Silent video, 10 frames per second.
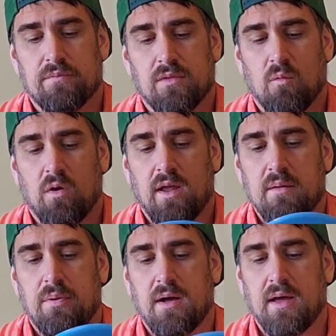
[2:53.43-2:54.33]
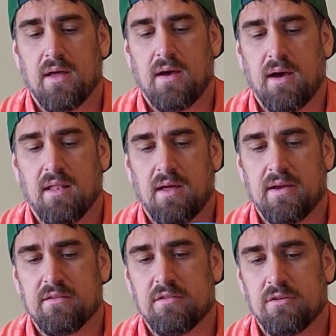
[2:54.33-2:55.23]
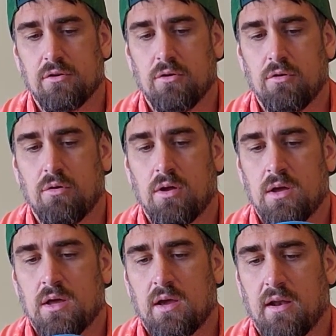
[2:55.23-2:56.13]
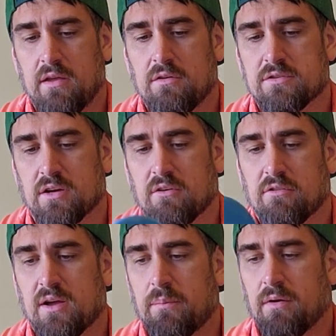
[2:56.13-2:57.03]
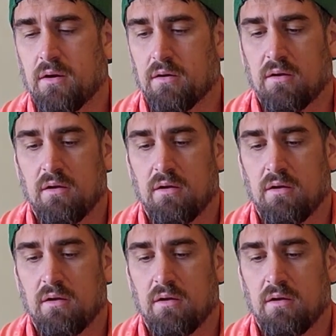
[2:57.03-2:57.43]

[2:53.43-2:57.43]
When I putt, I like to kind of use a grip, or